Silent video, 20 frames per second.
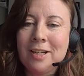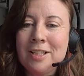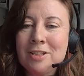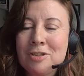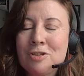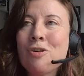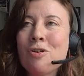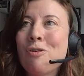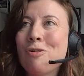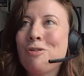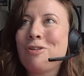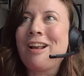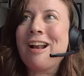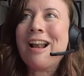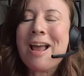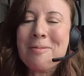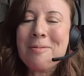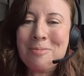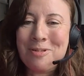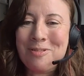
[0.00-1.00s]
And it's not
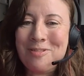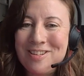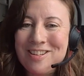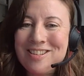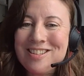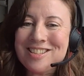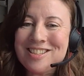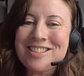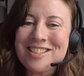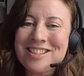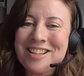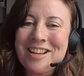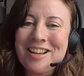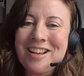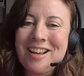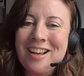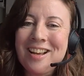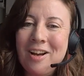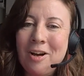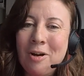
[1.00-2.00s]
glamorous
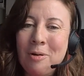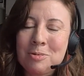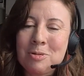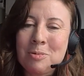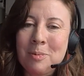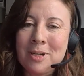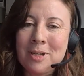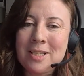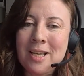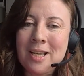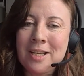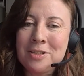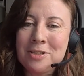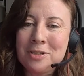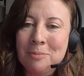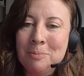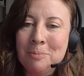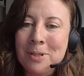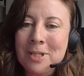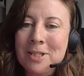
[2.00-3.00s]

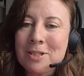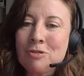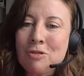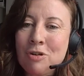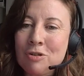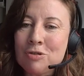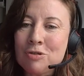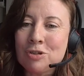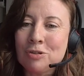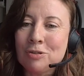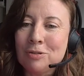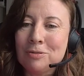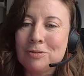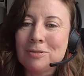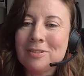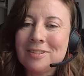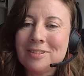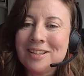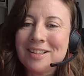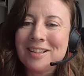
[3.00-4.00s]
optimization, but it's crucial.
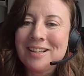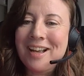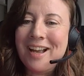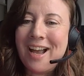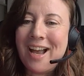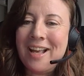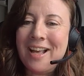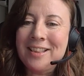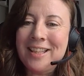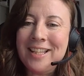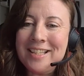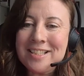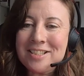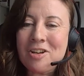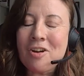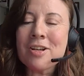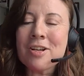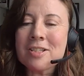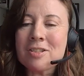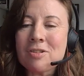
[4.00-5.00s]
And these
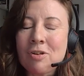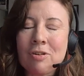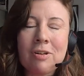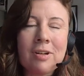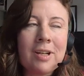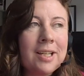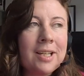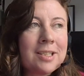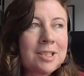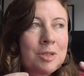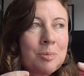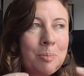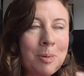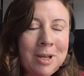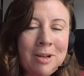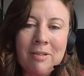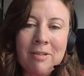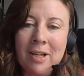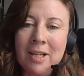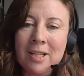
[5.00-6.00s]
guys got
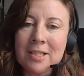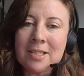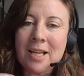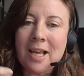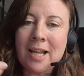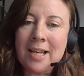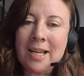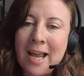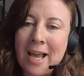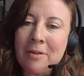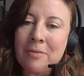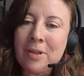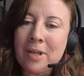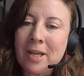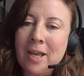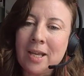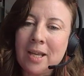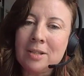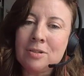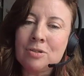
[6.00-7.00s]
experience, and now they're
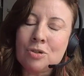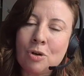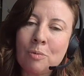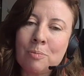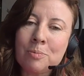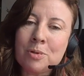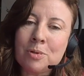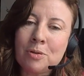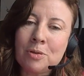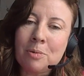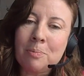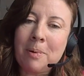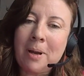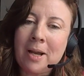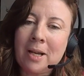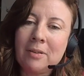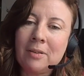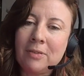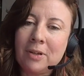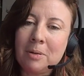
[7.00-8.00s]
getting jobs on the
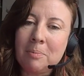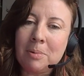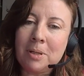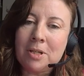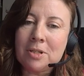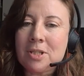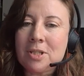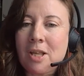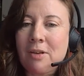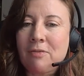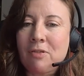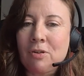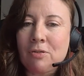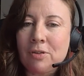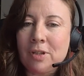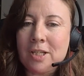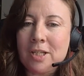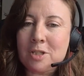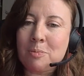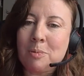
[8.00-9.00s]
back of it because they've
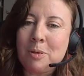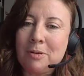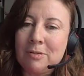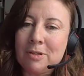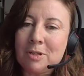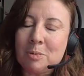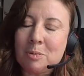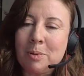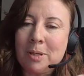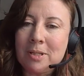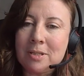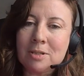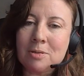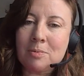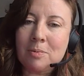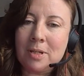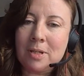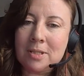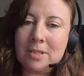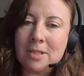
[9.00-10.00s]
got the experience piece
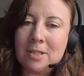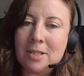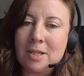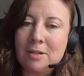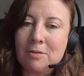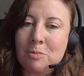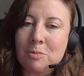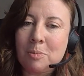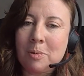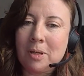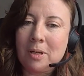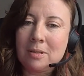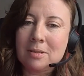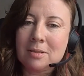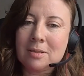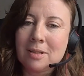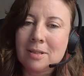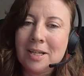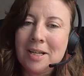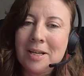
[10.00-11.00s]
as well as the skills
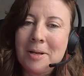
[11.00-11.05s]
piece.